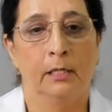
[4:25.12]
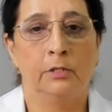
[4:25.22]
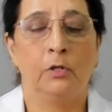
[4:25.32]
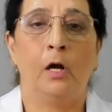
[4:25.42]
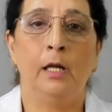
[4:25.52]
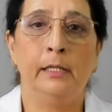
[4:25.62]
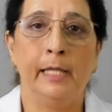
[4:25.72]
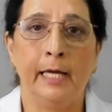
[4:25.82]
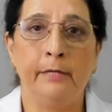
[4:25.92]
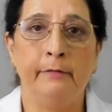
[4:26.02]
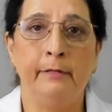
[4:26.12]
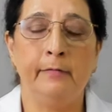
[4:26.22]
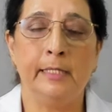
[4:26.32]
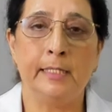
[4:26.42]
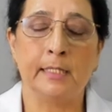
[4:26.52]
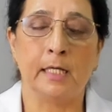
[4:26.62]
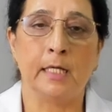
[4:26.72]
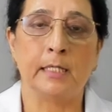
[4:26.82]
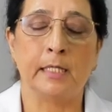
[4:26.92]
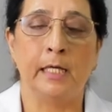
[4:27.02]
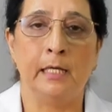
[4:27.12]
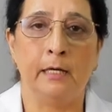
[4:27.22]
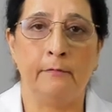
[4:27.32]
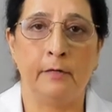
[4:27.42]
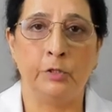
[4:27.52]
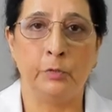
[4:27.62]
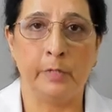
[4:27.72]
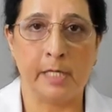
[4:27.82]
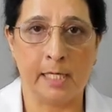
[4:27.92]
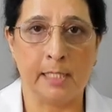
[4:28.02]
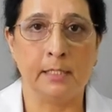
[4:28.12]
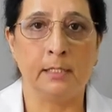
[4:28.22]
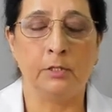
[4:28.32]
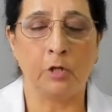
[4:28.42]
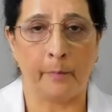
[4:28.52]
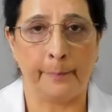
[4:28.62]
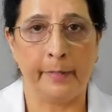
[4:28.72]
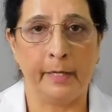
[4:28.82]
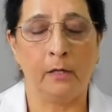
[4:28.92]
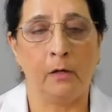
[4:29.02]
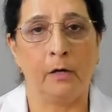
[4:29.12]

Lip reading: So all that we will discuss in our today's topic